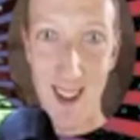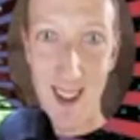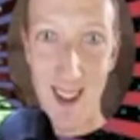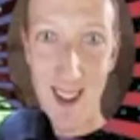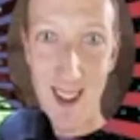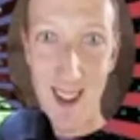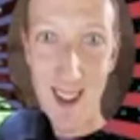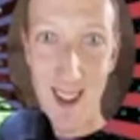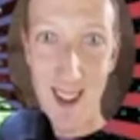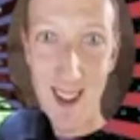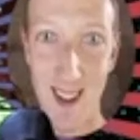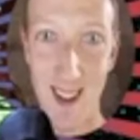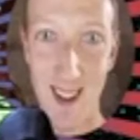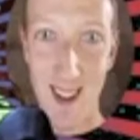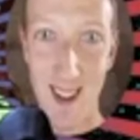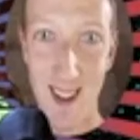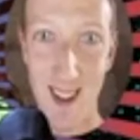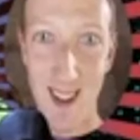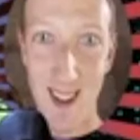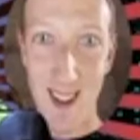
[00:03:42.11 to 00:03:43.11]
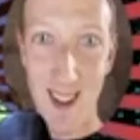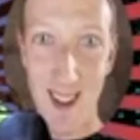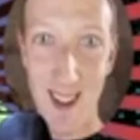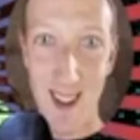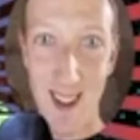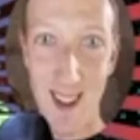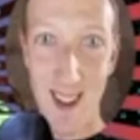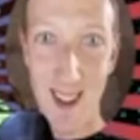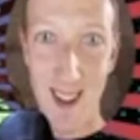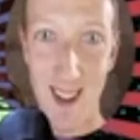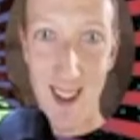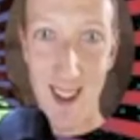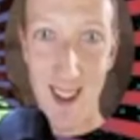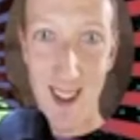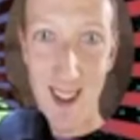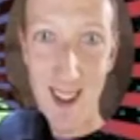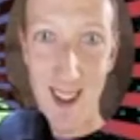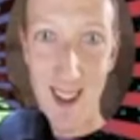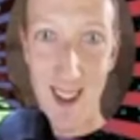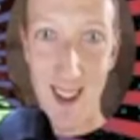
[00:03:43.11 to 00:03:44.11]

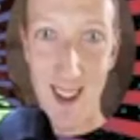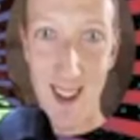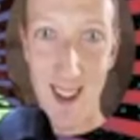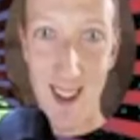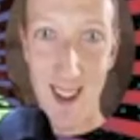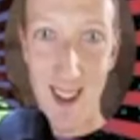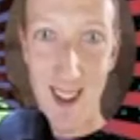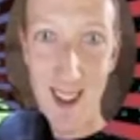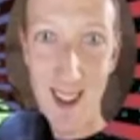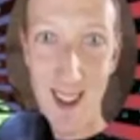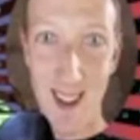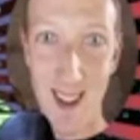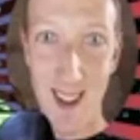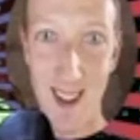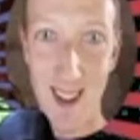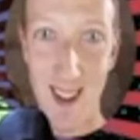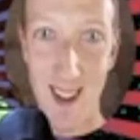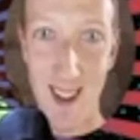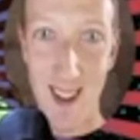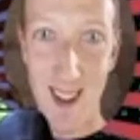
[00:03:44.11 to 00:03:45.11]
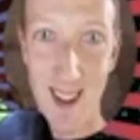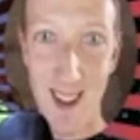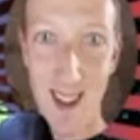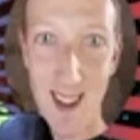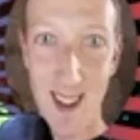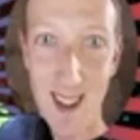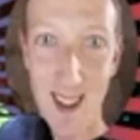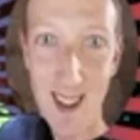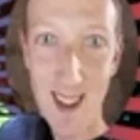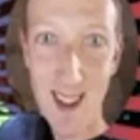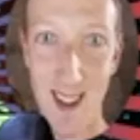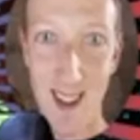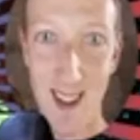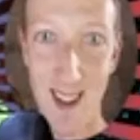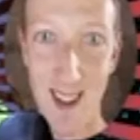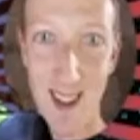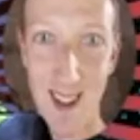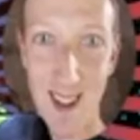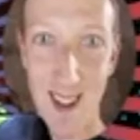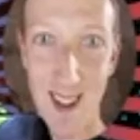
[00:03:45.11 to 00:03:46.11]

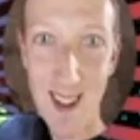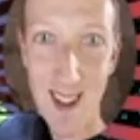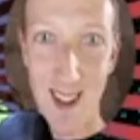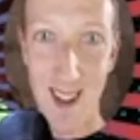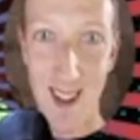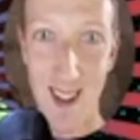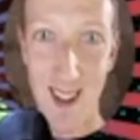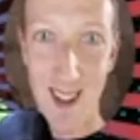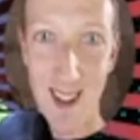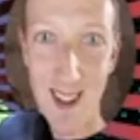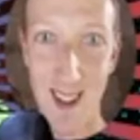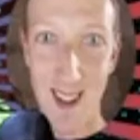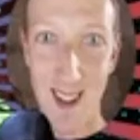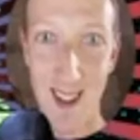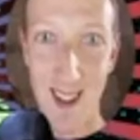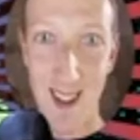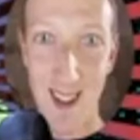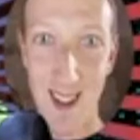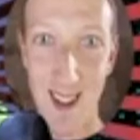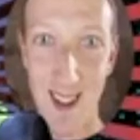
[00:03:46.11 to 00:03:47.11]
The person shown says nothing.